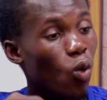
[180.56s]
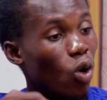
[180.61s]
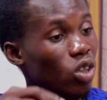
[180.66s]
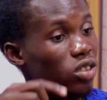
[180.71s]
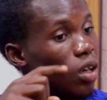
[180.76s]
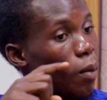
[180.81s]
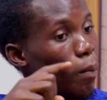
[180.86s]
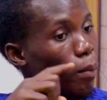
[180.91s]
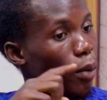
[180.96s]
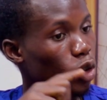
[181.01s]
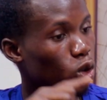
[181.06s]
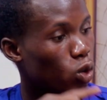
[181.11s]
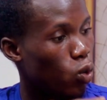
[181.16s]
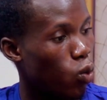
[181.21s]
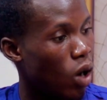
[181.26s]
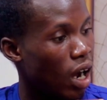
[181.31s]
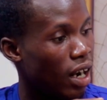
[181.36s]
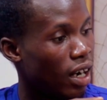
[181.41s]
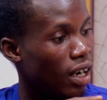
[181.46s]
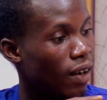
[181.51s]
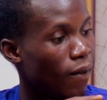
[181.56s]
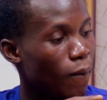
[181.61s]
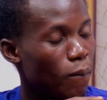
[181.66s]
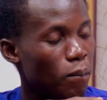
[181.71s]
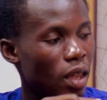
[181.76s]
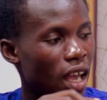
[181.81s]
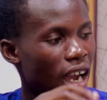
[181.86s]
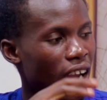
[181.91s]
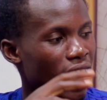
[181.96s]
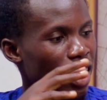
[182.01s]
was in pot one
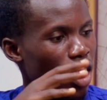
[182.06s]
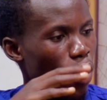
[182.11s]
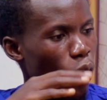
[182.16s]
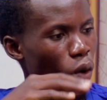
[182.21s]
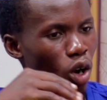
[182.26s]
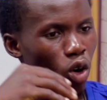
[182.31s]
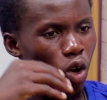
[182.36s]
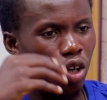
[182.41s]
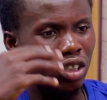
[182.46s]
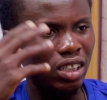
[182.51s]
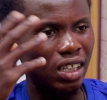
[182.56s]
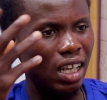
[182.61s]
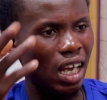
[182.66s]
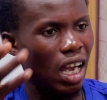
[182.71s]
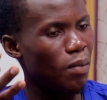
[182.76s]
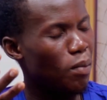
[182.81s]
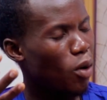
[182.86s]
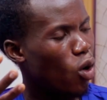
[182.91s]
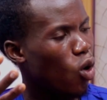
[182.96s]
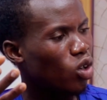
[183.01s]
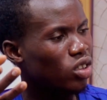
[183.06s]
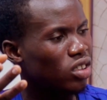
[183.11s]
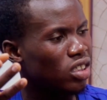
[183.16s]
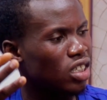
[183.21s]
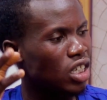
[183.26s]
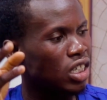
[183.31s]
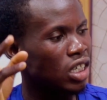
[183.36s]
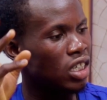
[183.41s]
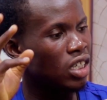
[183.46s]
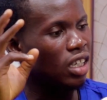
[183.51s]
and they were not there because
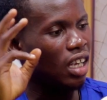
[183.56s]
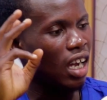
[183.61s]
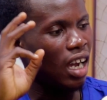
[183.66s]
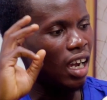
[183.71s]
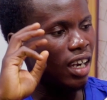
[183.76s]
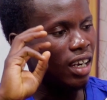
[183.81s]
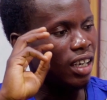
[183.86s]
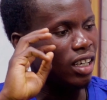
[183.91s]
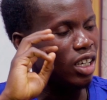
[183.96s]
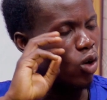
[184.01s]
they